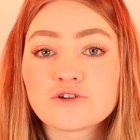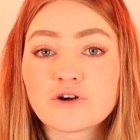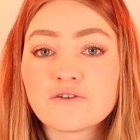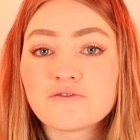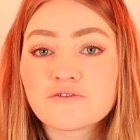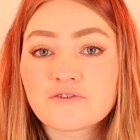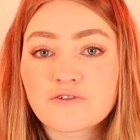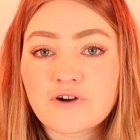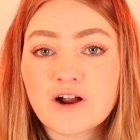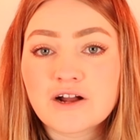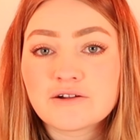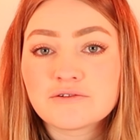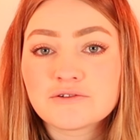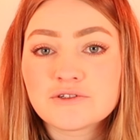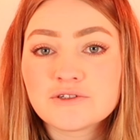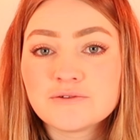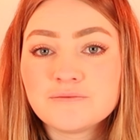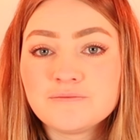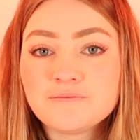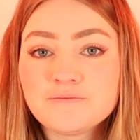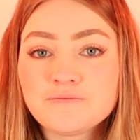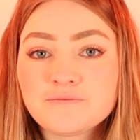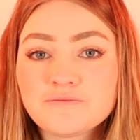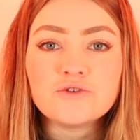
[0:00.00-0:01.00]
soft ground.
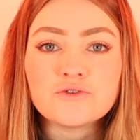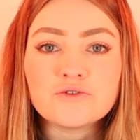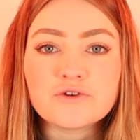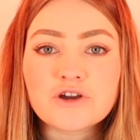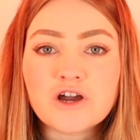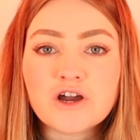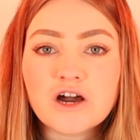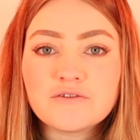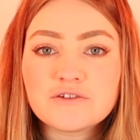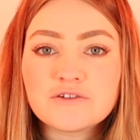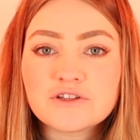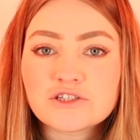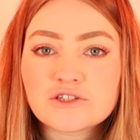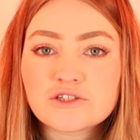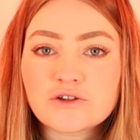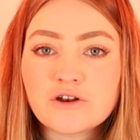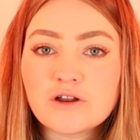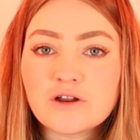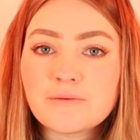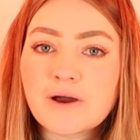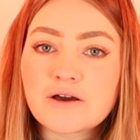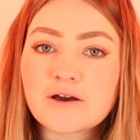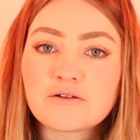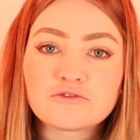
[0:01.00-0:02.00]
You can cover the
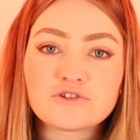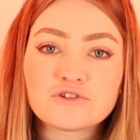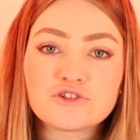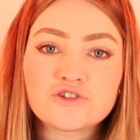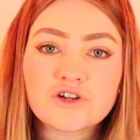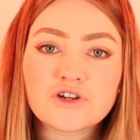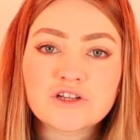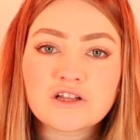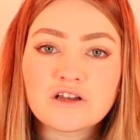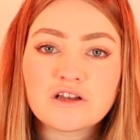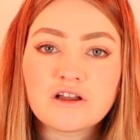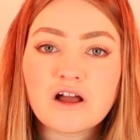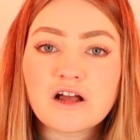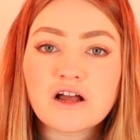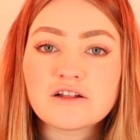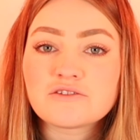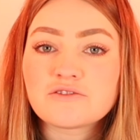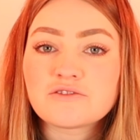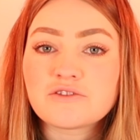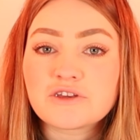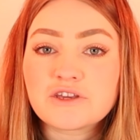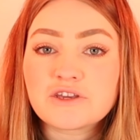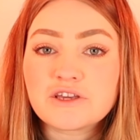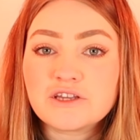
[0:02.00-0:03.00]
solar panel to trick the light
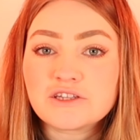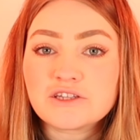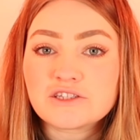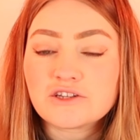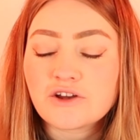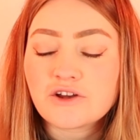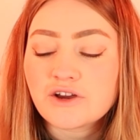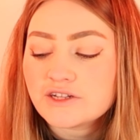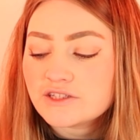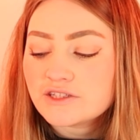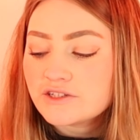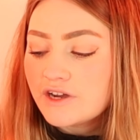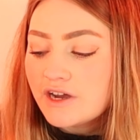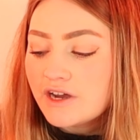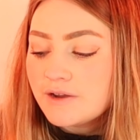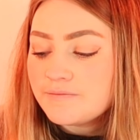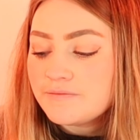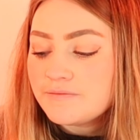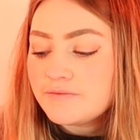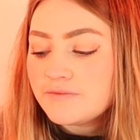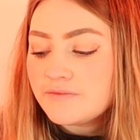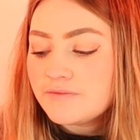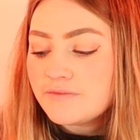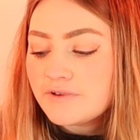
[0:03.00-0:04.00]
into thinking it's night
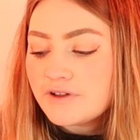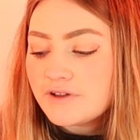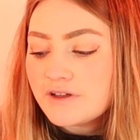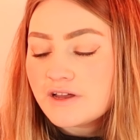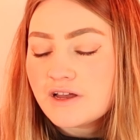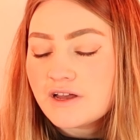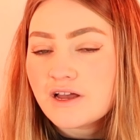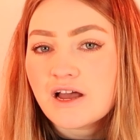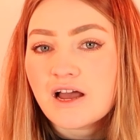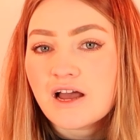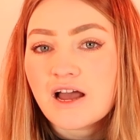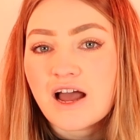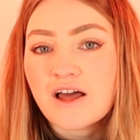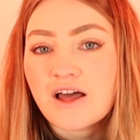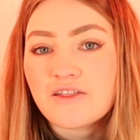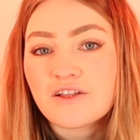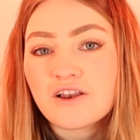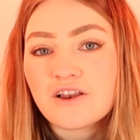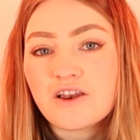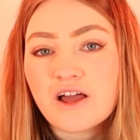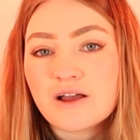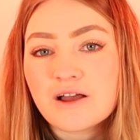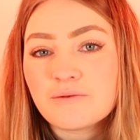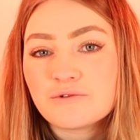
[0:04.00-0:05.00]
time
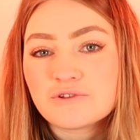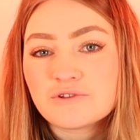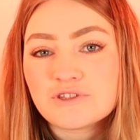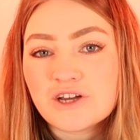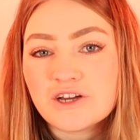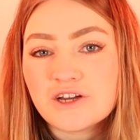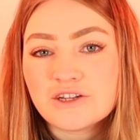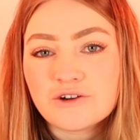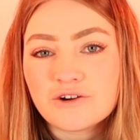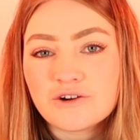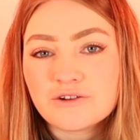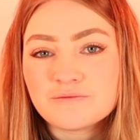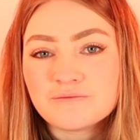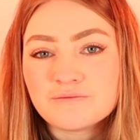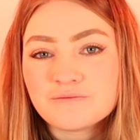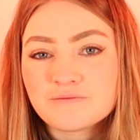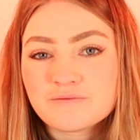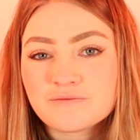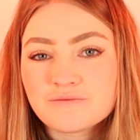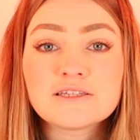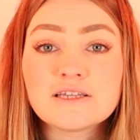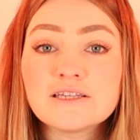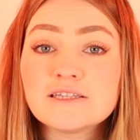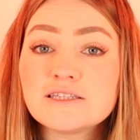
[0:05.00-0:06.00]
and the light will turn on.
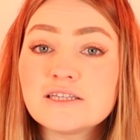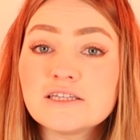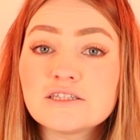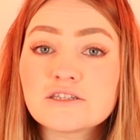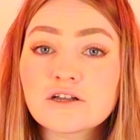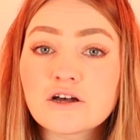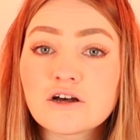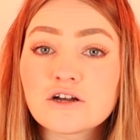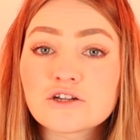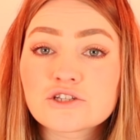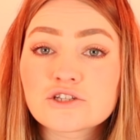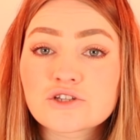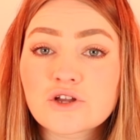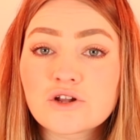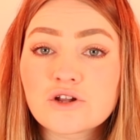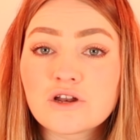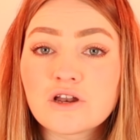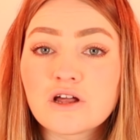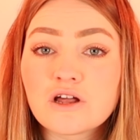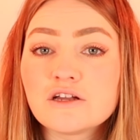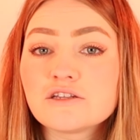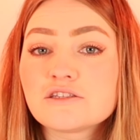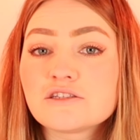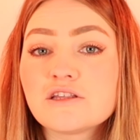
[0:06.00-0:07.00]
Since these are
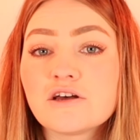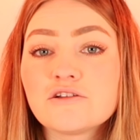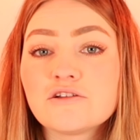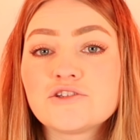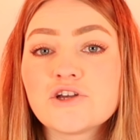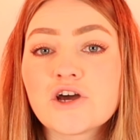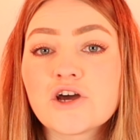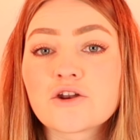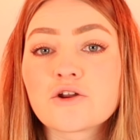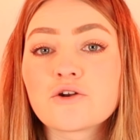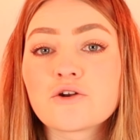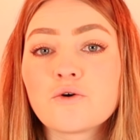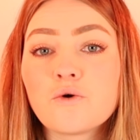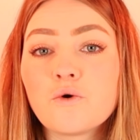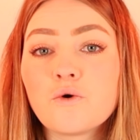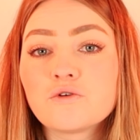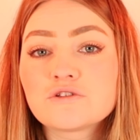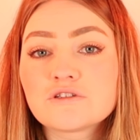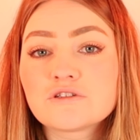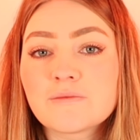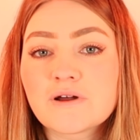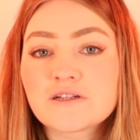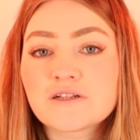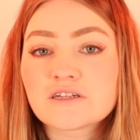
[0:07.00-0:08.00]
solar lights, they'll turn on
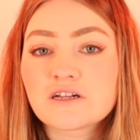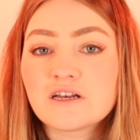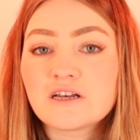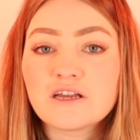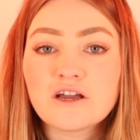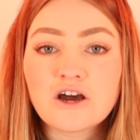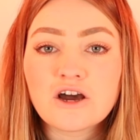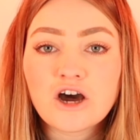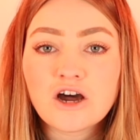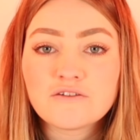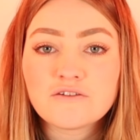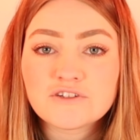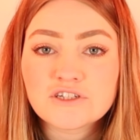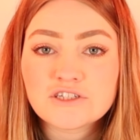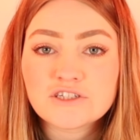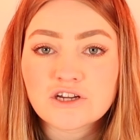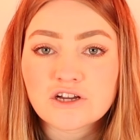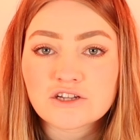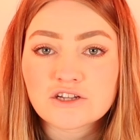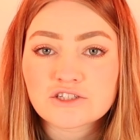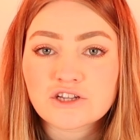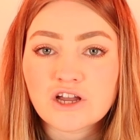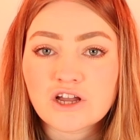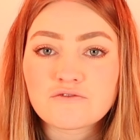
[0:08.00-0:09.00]
automatically after
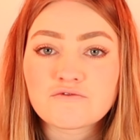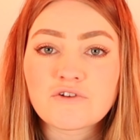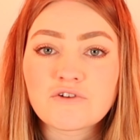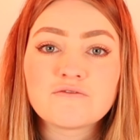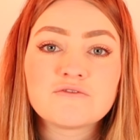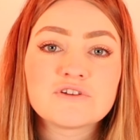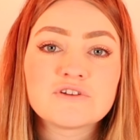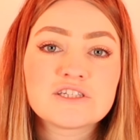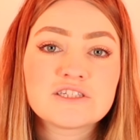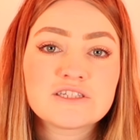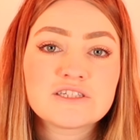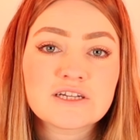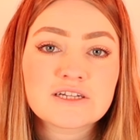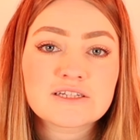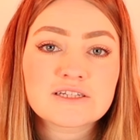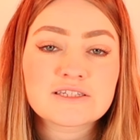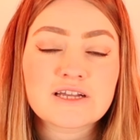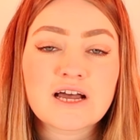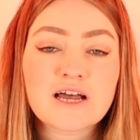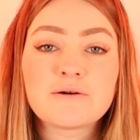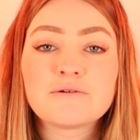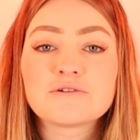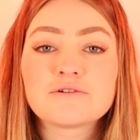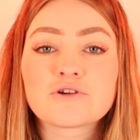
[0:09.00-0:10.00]
dusk and run for
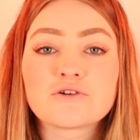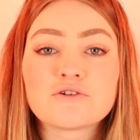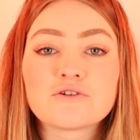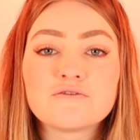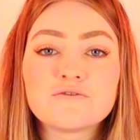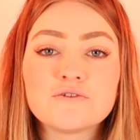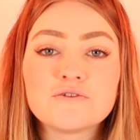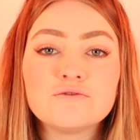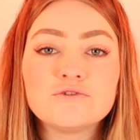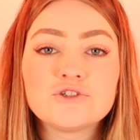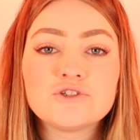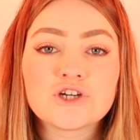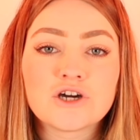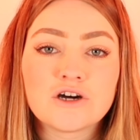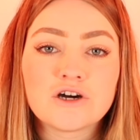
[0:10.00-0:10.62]
6 hours on a full